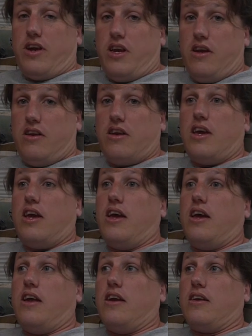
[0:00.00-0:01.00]
read,
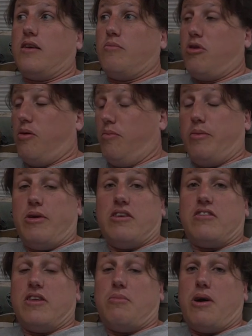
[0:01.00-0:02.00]
and probably be
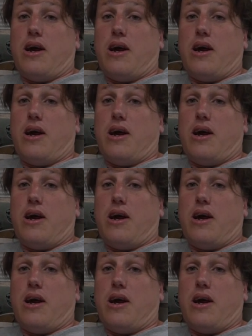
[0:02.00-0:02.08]
asleep